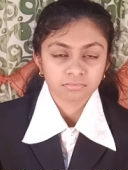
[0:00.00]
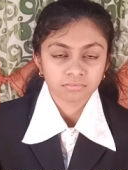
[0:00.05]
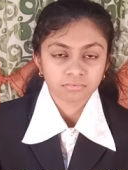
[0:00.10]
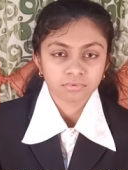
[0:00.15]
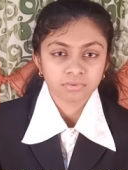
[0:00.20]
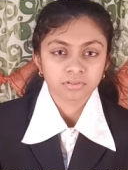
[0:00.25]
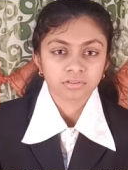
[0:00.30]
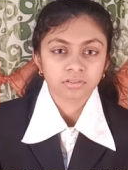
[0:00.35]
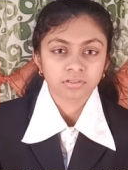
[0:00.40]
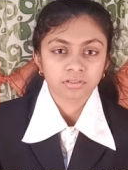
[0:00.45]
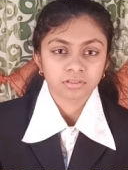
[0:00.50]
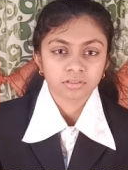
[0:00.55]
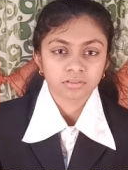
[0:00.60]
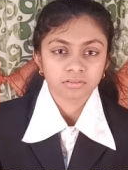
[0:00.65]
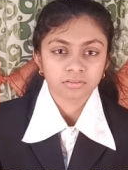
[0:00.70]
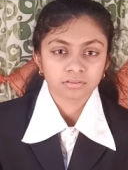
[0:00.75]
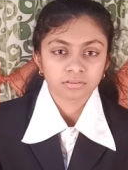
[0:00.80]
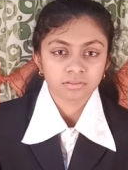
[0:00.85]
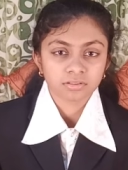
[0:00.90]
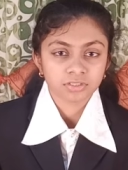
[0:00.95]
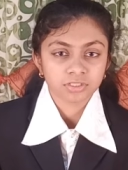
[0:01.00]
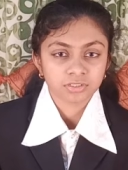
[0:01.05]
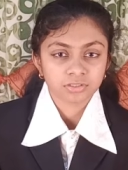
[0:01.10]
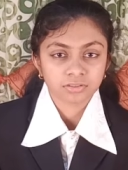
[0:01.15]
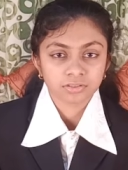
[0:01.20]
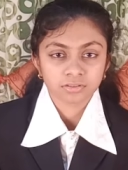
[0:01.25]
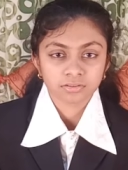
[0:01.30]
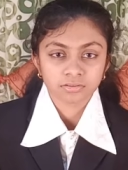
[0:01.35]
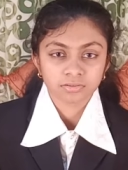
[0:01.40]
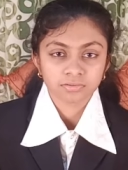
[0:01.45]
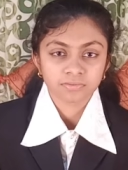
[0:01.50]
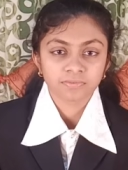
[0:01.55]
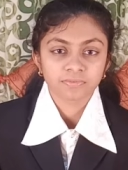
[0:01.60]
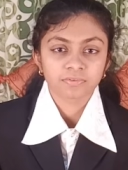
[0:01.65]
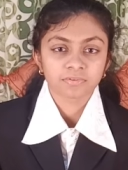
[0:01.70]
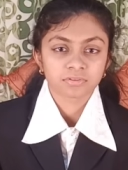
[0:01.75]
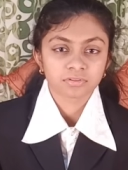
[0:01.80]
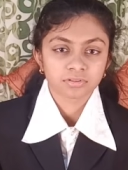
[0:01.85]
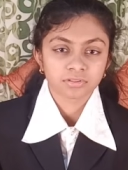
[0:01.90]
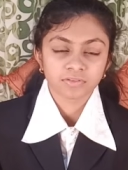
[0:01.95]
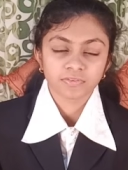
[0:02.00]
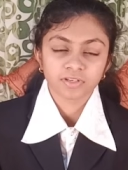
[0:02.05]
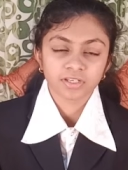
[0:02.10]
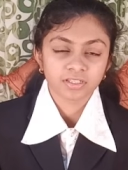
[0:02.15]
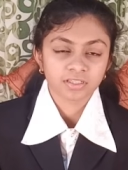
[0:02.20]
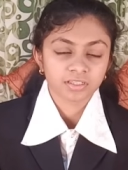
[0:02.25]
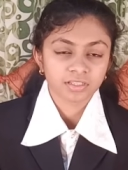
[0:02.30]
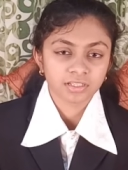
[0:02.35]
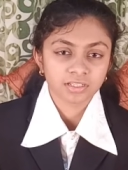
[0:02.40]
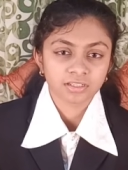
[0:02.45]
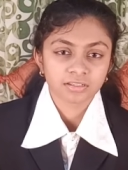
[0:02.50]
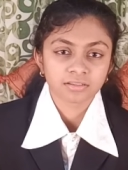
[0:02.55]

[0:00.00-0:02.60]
"I have enough problems with my company, one more problem has come."